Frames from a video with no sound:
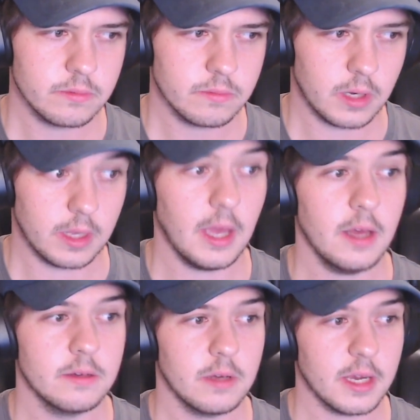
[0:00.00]

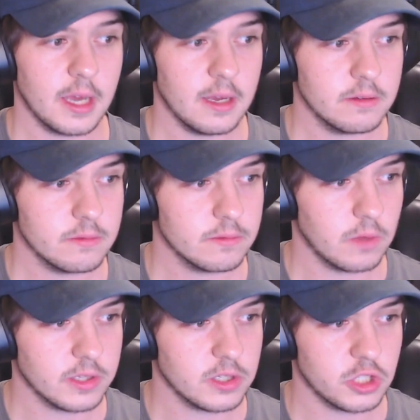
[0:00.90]
yeah, okay.
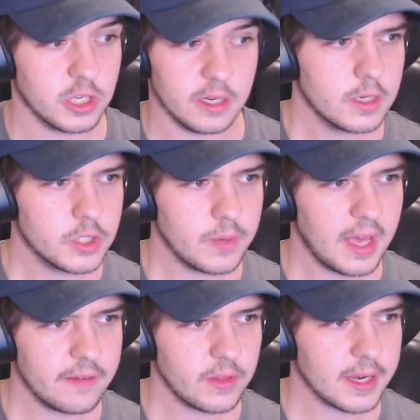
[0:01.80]
Lots of shit. Do we
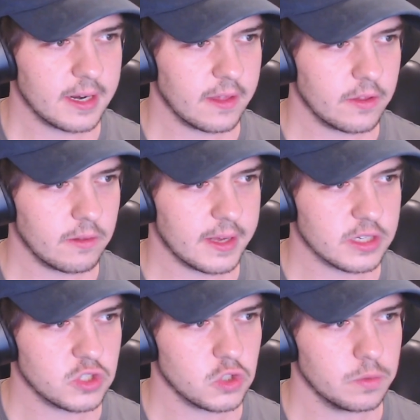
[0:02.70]
have like another like
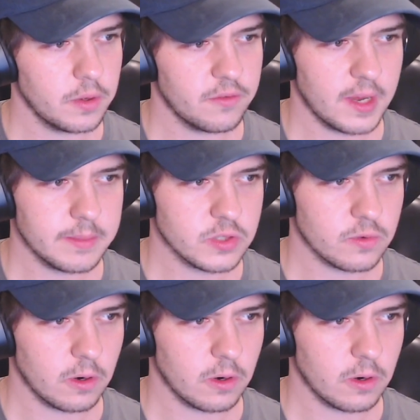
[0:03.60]
super famous role